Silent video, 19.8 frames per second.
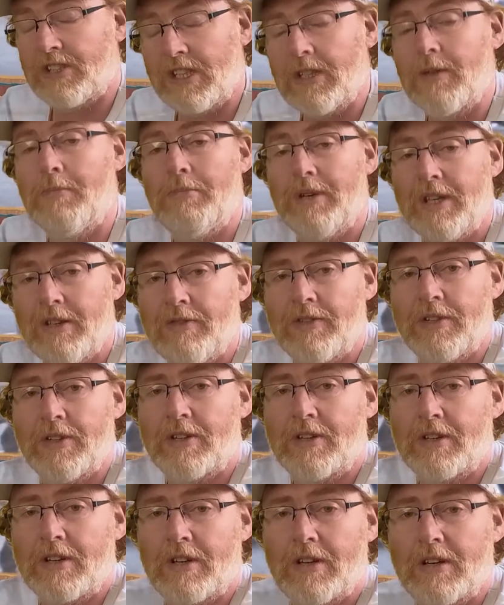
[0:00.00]
need a
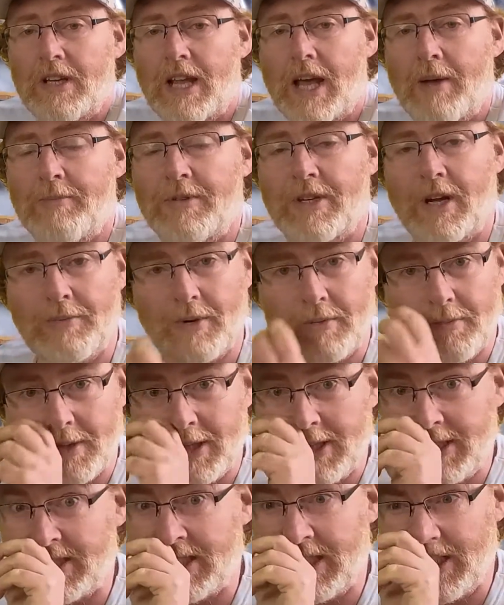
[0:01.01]
beefier laptop or
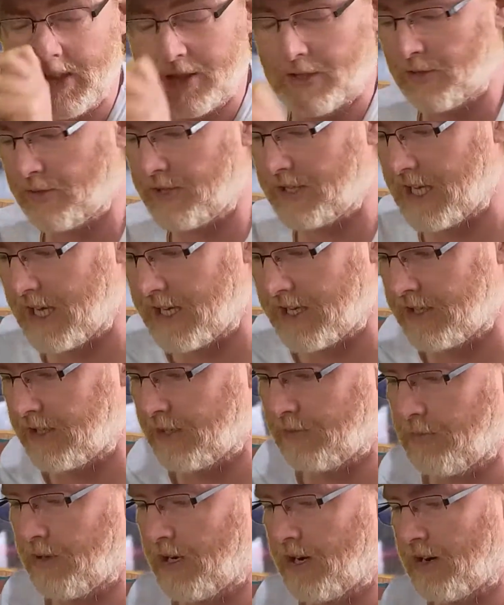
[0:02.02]
PC to do the
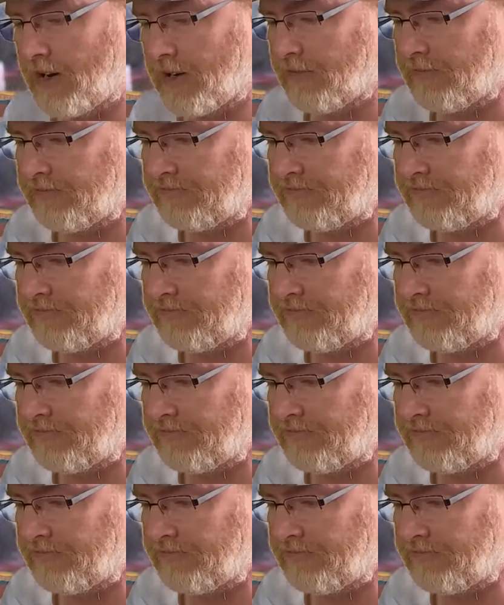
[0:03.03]
editing part.